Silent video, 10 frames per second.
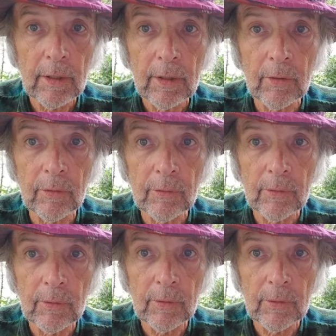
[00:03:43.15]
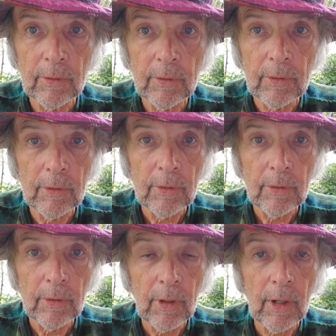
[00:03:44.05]
hill
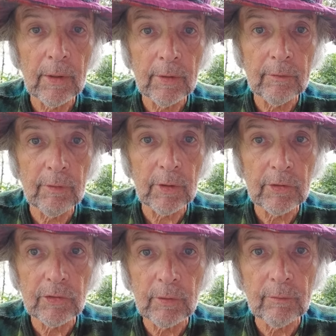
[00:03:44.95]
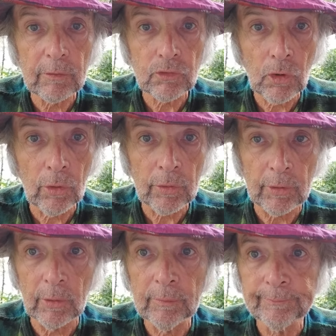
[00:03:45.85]
highland village of
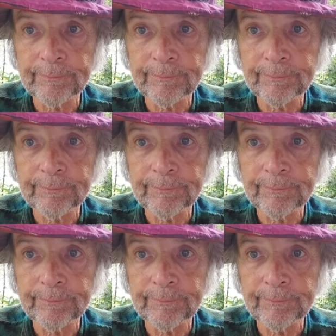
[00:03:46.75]
Churio.